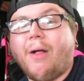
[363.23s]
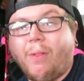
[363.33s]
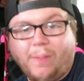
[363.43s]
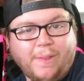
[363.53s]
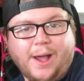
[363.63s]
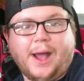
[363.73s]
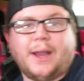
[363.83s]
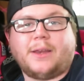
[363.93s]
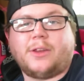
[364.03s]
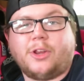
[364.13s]
a
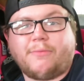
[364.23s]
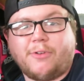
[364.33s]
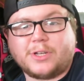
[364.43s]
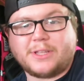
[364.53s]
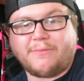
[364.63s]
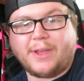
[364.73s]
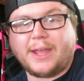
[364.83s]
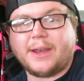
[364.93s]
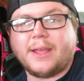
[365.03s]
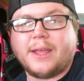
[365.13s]
lot your first event,